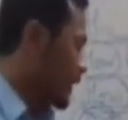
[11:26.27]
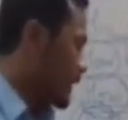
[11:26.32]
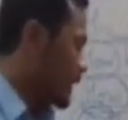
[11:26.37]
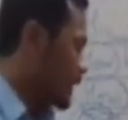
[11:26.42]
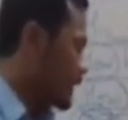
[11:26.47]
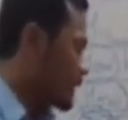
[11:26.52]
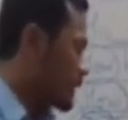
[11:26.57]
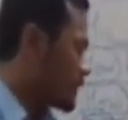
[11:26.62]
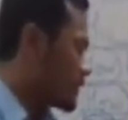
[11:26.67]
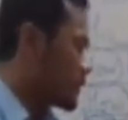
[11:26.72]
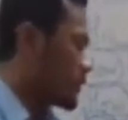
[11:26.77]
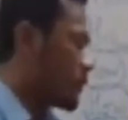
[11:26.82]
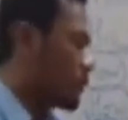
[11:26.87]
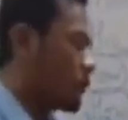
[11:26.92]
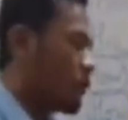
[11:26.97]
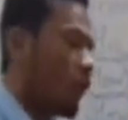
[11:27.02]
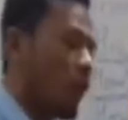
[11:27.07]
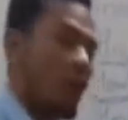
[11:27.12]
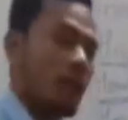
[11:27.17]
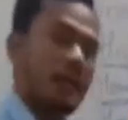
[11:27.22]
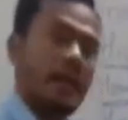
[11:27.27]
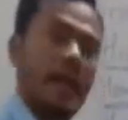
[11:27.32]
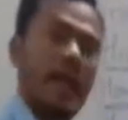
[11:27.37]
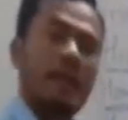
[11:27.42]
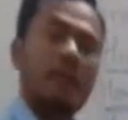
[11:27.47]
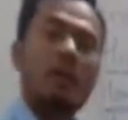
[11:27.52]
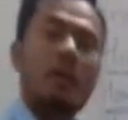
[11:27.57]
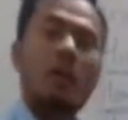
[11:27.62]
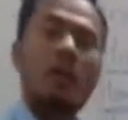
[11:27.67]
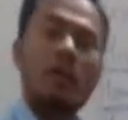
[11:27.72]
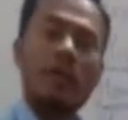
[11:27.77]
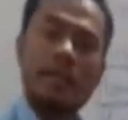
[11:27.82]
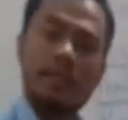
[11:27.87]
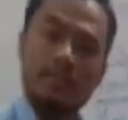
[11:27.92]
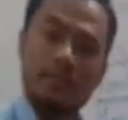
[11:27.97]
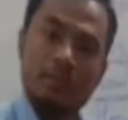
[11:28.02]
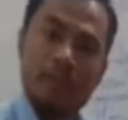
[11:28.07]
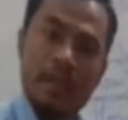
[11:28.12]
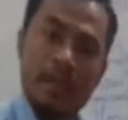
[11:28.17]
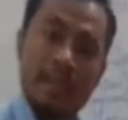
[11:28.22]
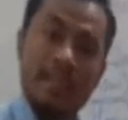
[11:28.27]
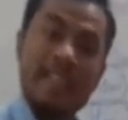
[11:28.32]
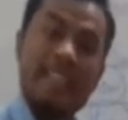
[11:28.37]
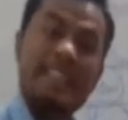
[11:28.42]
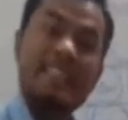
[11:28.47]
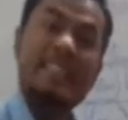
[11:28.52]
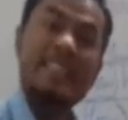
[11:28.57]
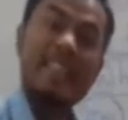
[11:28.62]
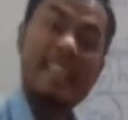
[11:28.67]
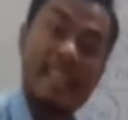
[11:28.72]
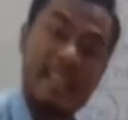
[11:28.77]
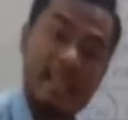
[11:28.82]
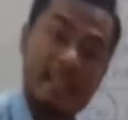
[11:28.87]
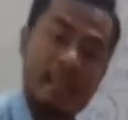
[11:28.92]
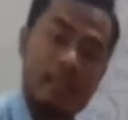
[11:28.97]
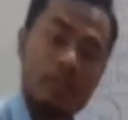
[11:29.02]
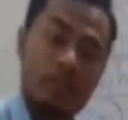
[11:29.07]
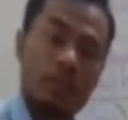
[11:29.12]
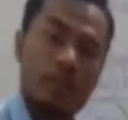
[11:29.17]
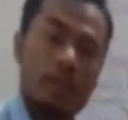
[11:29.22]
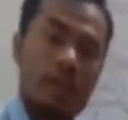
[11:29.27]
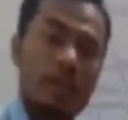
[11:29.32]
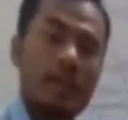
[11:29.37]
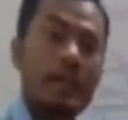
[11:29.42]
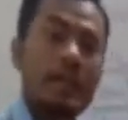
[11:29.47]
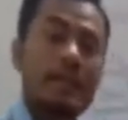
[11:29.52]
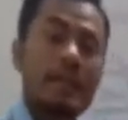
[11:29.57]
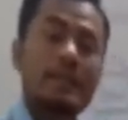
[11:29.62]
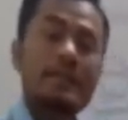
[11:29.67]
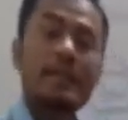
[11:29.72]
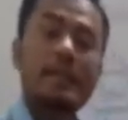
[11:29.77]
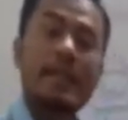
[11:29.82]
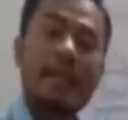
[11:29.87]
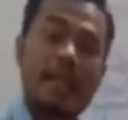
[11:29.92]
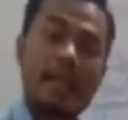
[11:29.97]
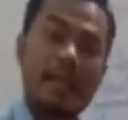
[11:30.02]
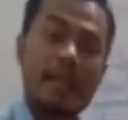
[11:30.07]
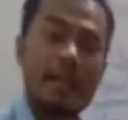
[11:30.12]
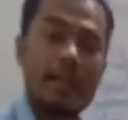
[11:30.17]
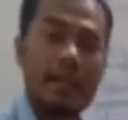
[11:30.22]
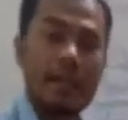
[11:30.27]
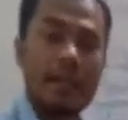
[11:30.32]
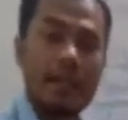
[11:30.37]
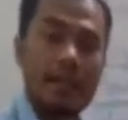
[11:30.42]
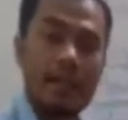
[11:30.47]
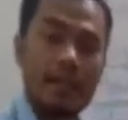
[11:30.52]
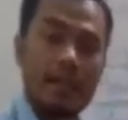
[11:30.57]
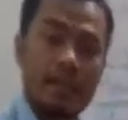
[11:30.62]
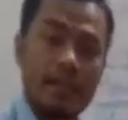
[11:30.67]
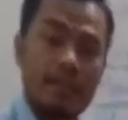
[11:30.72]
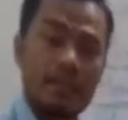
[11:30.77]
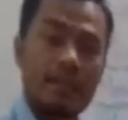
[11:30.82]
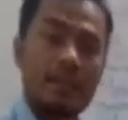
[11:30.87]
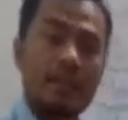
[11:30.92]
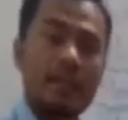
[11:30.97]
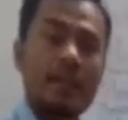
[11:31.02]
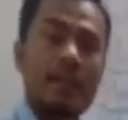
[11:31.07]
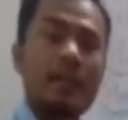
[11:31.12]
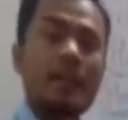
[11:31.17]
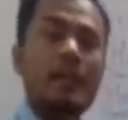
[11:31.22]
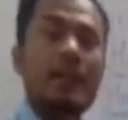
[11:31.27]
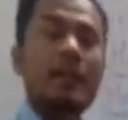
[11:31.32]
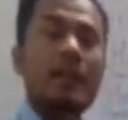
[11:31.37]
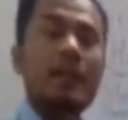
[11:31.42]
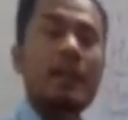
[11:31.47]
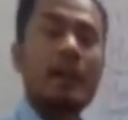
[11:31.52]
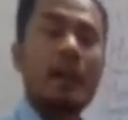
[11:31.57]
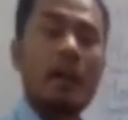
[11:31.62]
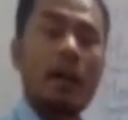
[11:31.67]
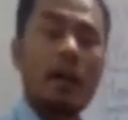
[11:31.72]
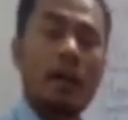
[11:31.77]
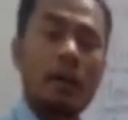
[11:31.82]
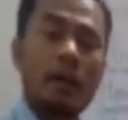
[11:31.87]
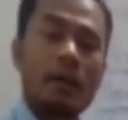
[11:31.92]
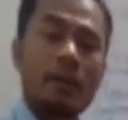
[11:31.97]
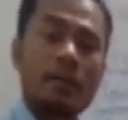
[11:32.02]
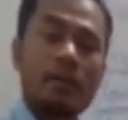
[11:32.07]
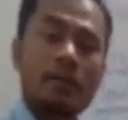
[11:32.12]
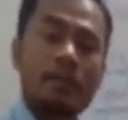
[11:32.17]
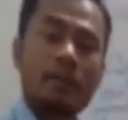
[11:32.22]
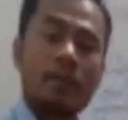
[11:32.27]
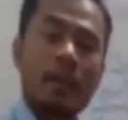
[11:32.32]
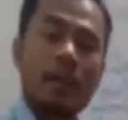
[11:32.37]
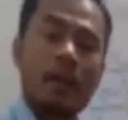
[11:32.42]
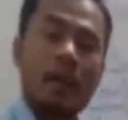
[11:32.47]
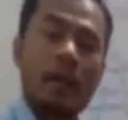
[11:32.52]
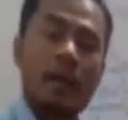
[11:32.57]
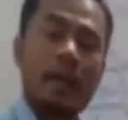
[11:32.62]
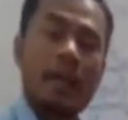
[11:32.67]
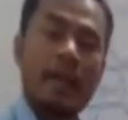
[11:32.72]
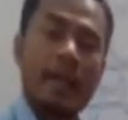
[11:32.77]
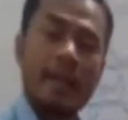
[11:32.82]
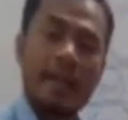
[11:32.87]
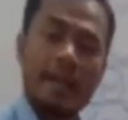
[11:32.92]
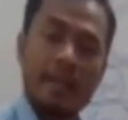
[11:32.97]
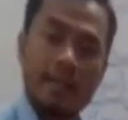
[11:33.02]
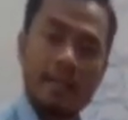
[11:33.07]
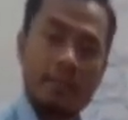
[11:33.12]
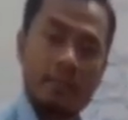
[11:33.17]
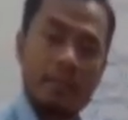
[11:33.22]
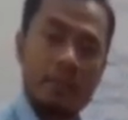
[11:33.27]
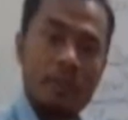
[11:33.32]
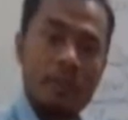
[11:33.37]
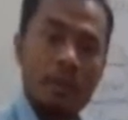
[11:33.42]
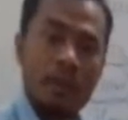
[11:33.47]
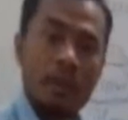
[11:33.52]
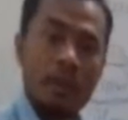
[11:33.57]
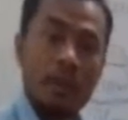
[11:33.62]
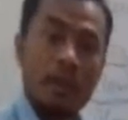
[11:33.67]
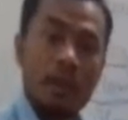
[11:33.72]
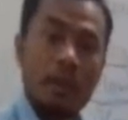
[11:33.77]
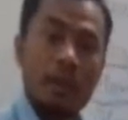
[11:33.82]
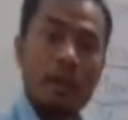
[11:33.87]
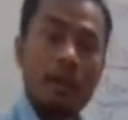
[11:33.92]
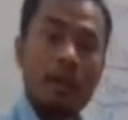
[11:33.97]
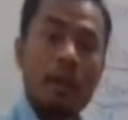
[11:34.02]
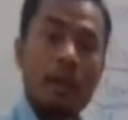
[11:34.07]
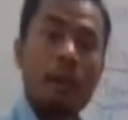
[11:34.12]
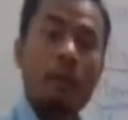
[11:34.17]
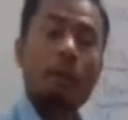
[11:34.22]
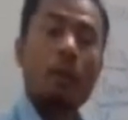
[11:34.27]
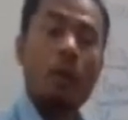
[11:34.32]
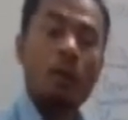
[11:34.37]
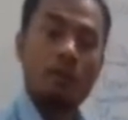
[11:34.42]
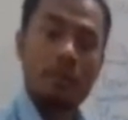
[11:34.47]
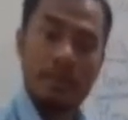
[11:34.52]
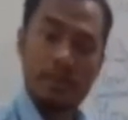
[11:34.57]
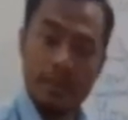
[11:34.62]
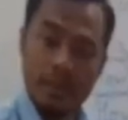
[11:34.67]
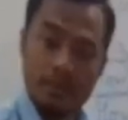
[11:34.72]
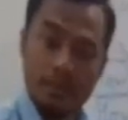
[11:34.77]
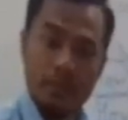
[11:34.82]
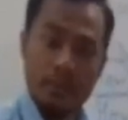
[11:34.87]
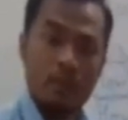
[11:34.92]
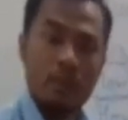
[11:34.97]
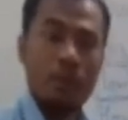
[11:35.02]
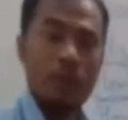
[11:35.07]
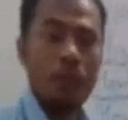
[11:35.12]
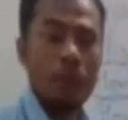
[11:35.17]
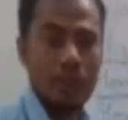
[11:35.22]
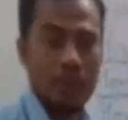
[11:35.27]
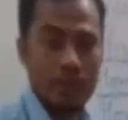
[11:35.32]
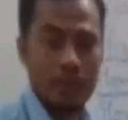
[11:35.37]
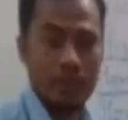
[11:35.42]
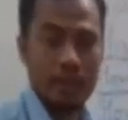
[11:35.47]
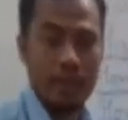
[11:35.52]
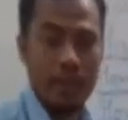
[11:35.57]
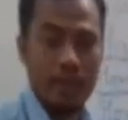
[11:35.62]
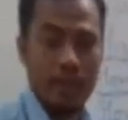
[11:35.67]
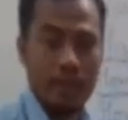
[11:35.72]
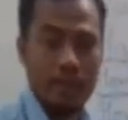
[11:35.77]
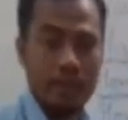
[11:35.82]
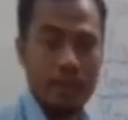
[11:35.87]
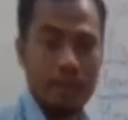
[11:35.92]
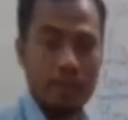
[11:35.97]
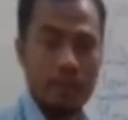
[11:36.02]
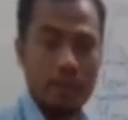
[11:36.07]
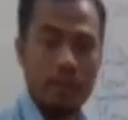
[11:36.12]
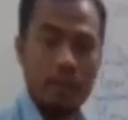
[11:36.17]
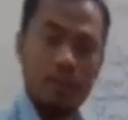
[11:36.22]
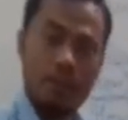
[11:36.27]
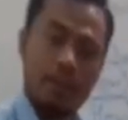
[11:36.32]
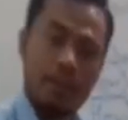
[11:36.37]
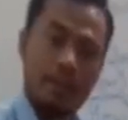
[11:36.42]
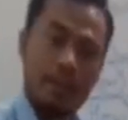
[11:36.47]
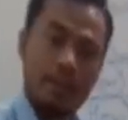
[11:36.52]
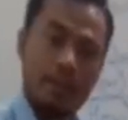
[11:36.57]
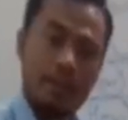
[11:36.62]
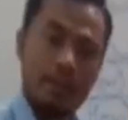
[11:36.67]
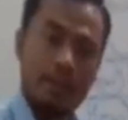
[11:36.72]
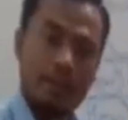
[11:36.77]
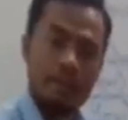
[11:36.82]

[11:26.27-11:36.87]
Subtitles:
is not an honest man. Is he? So here is he is a negative, a positive question tag. Okay.